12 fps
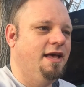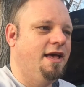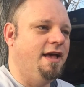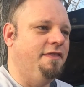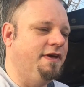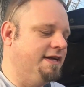
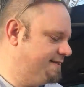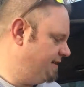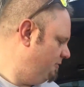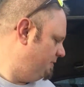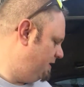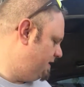and they
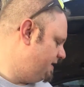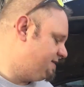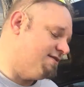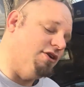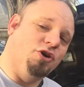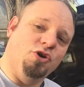tell me that it's
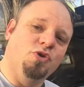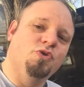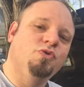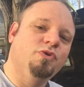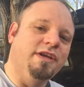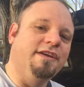the
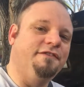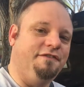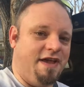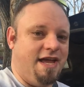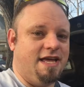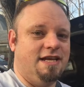cooling
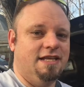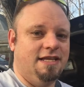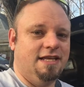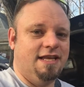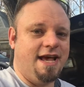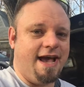fan,
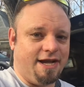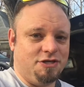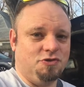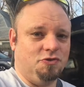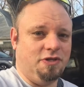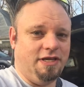
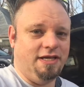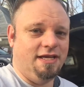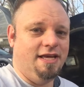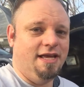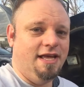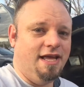actually.
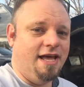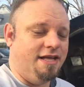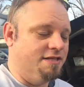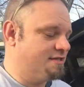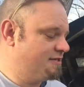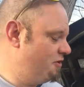
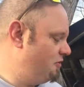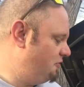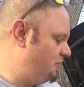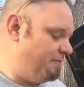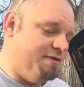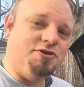And so
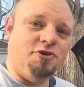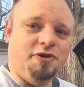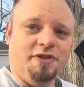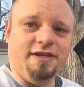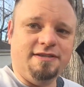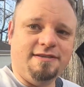let me show you
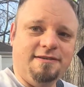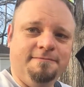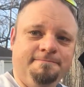this.